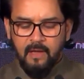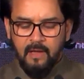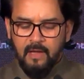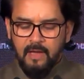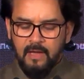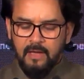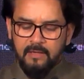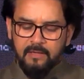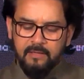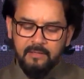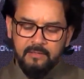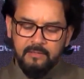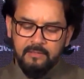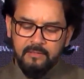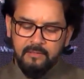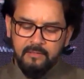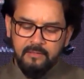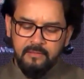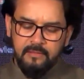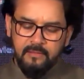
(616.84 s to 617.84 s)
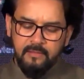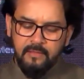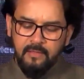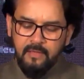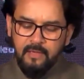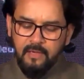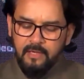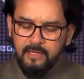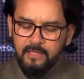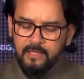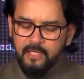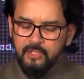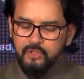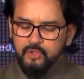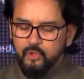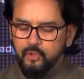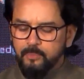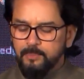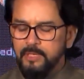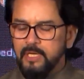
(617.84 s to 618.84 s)
and India
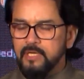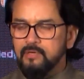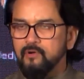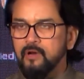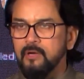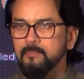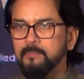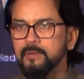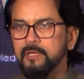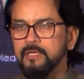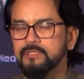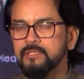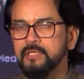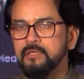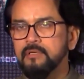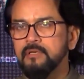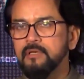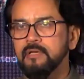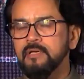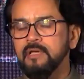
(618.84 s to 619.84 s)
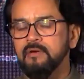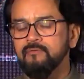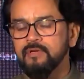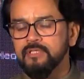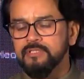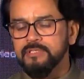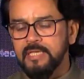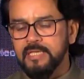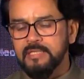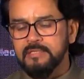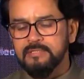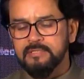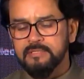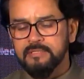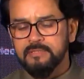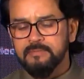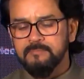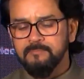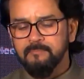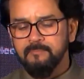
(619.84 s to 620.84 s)
should be a developed nation in every
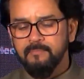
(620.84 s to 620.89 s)
sense.